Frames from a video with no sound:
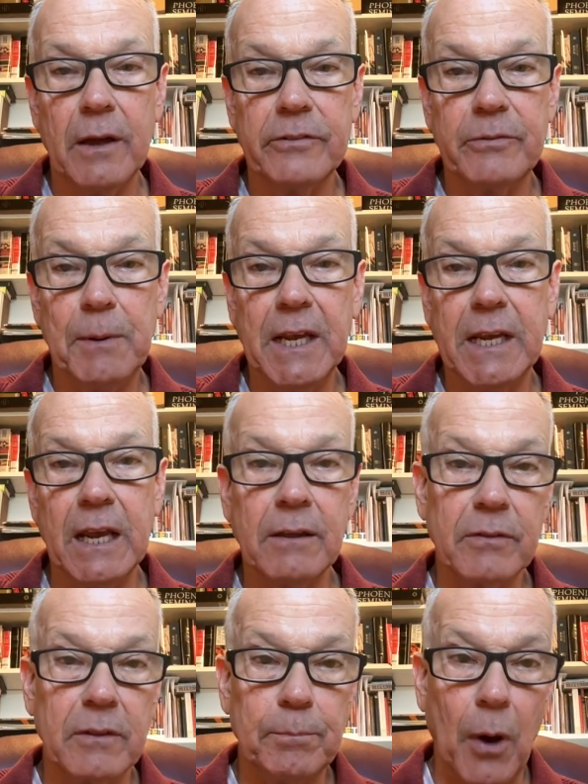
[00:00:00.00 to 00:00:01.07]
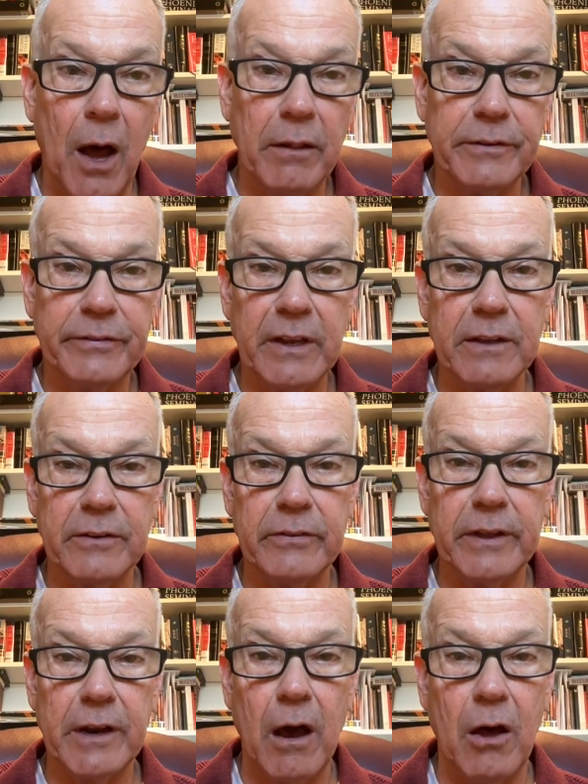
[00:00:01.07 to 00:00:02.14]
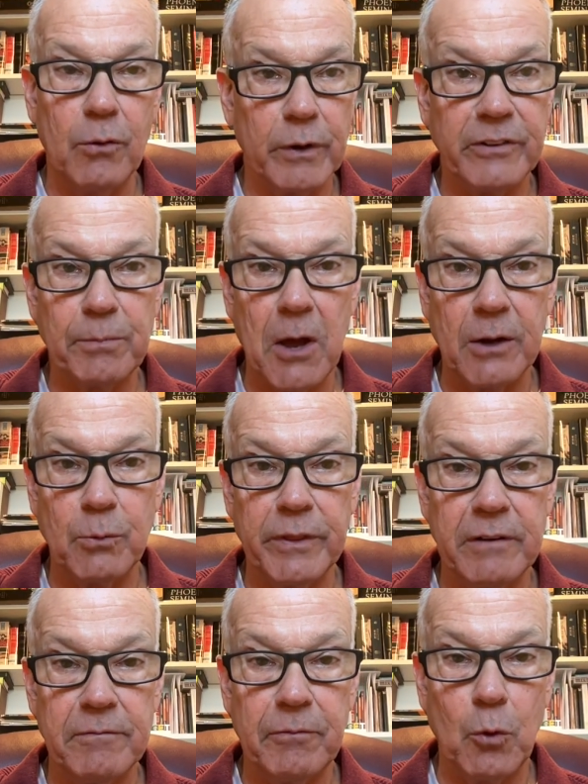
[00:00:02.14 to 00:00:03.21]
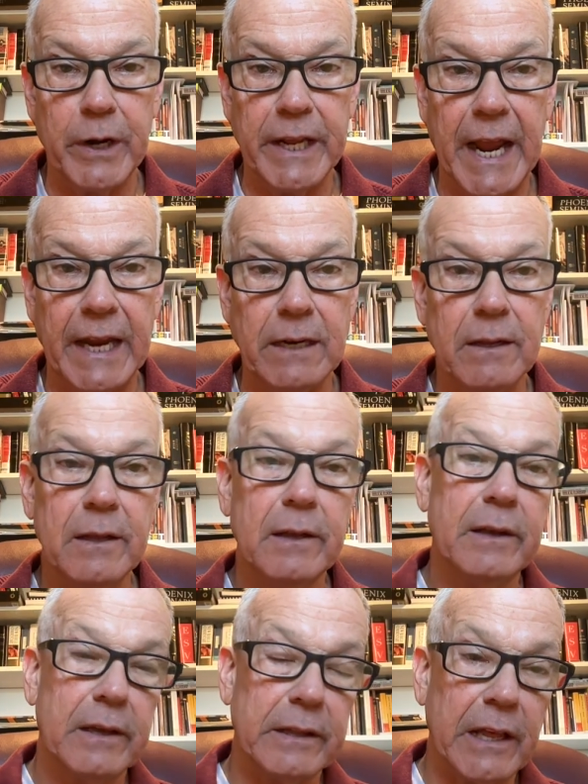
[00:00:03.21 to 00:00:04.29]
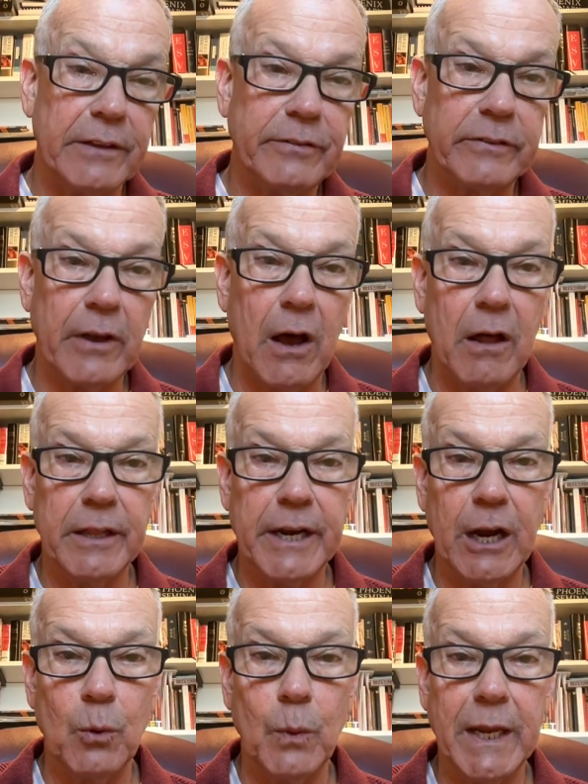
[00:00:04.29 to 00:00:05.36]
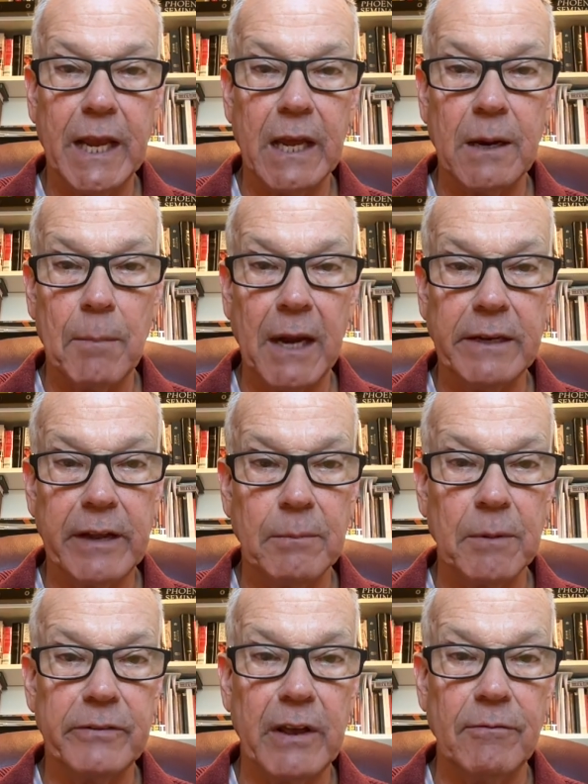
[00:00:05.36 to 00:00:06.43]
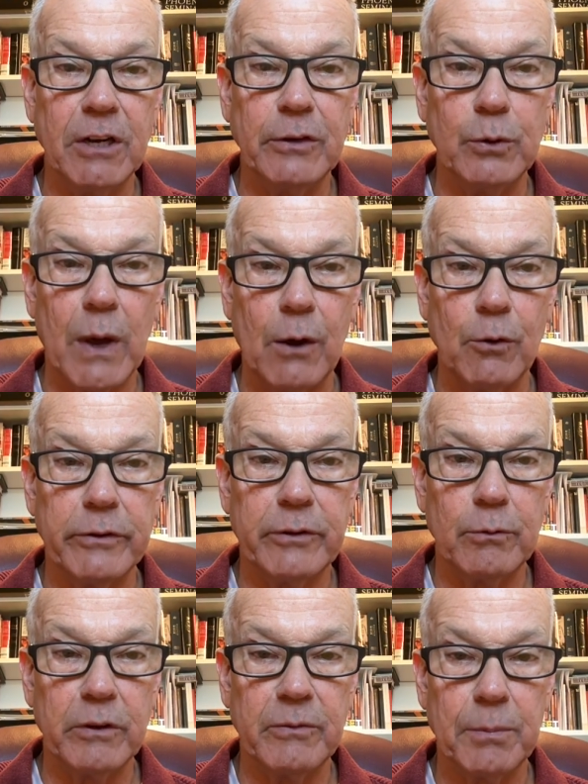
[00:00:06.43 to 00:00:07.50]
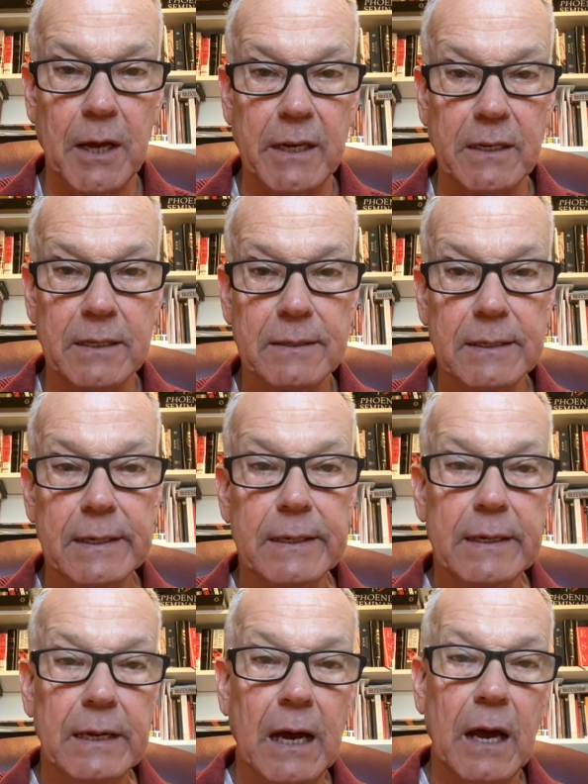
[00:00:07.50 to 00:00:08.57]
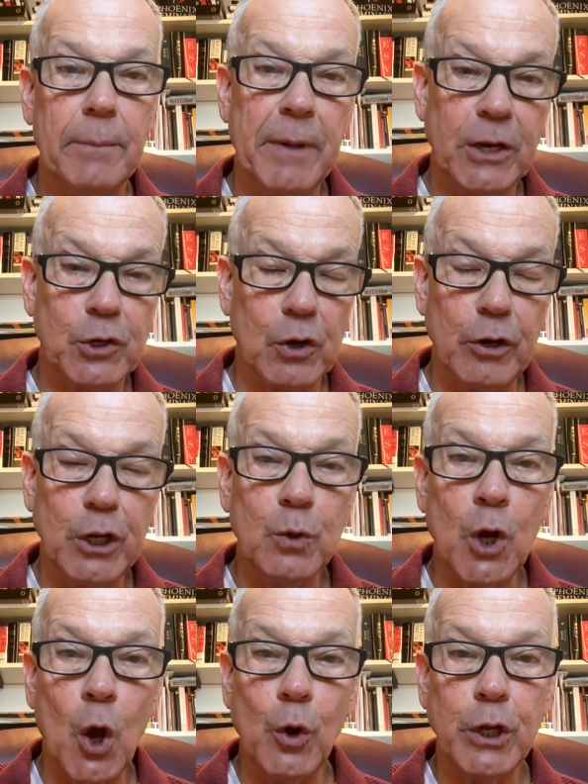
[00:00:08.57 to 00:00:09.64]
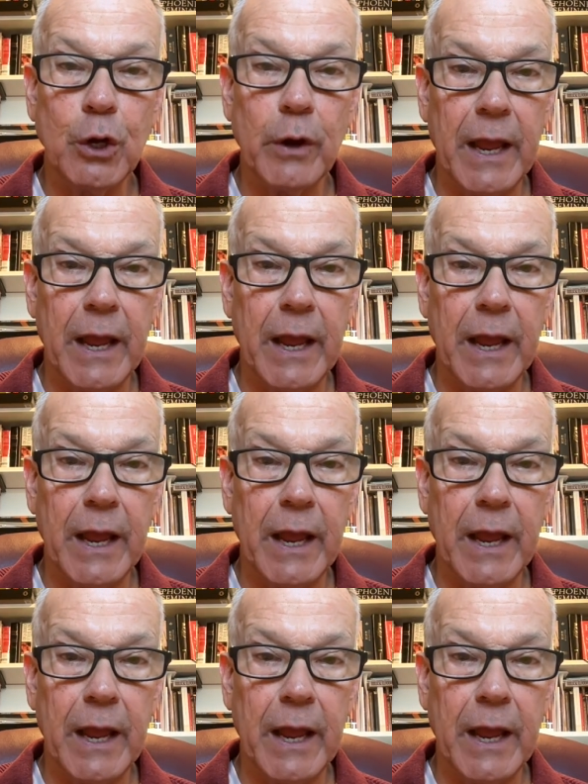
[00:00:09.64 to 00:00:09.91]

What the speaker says: speaking, the policy is that I'll respond within 48. Unless it's a holiday or weekend, it might take me 72 hours to respond. Make sure you know your